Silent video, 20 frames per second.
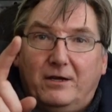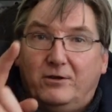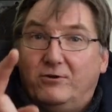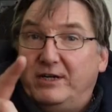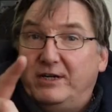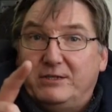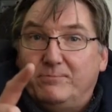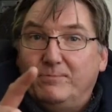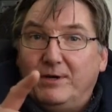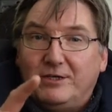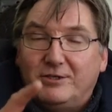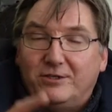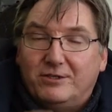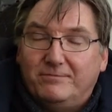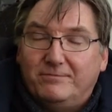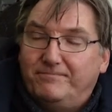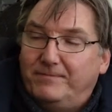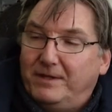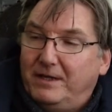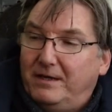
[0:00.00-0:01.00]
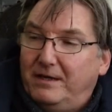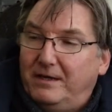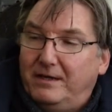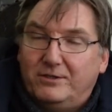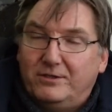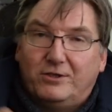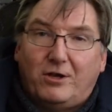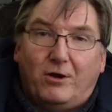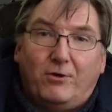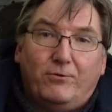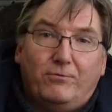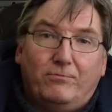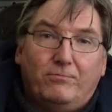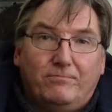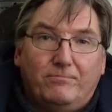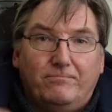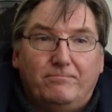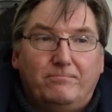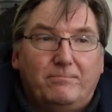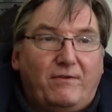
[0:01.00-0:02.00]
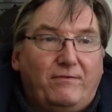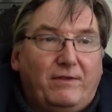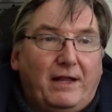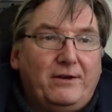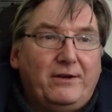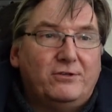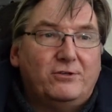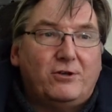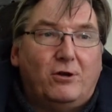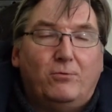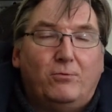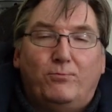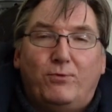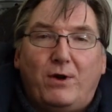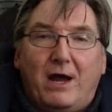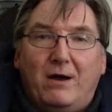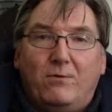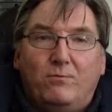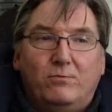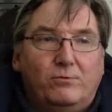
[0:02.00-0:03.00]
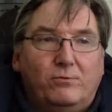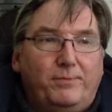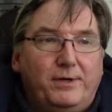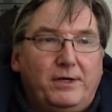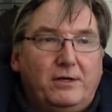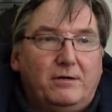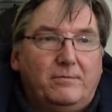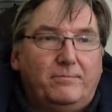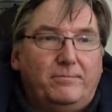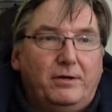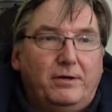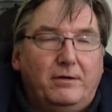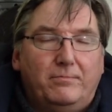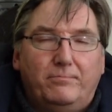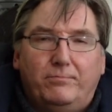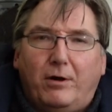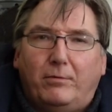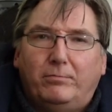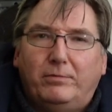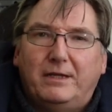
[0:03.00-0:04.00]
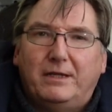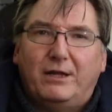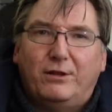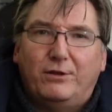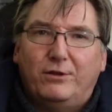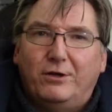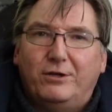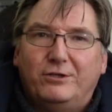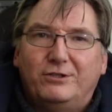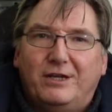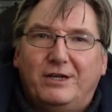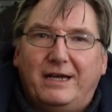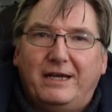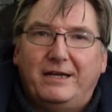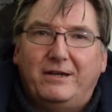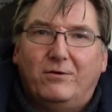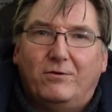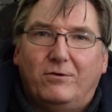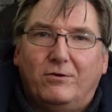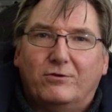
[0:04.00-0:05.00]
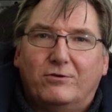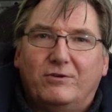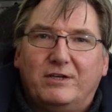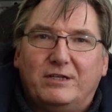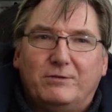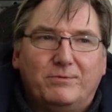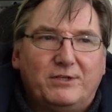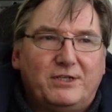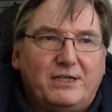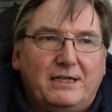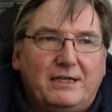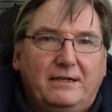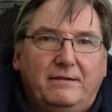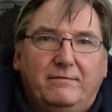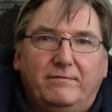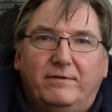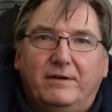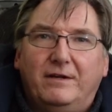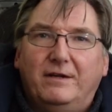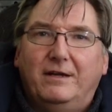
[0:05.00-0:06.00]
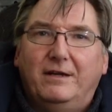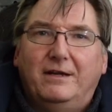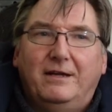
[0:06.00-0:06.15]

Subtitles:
Christmas, so the Flanders Old Brown will be up probably Thursday or Christmas Eve.